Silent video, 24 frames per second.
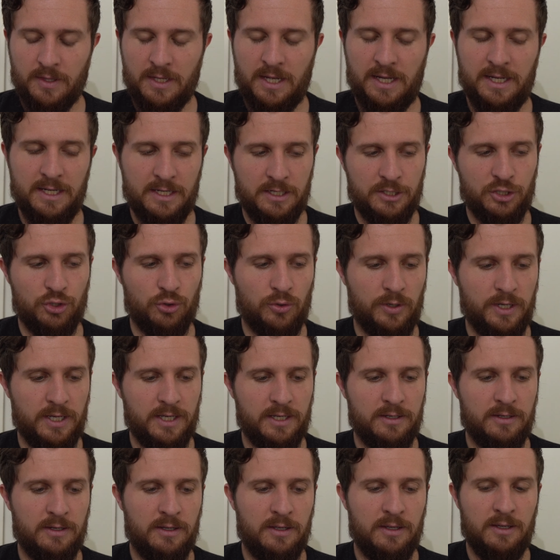I enjoy
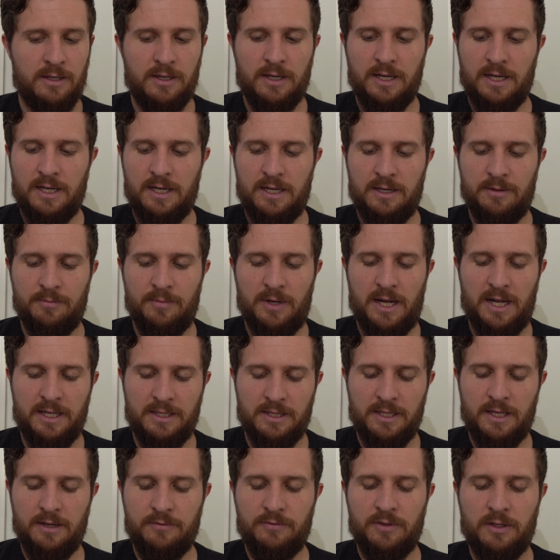it. I
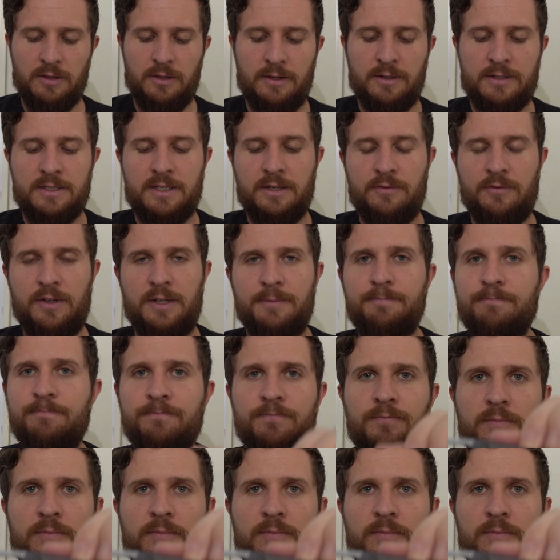love the looks of it.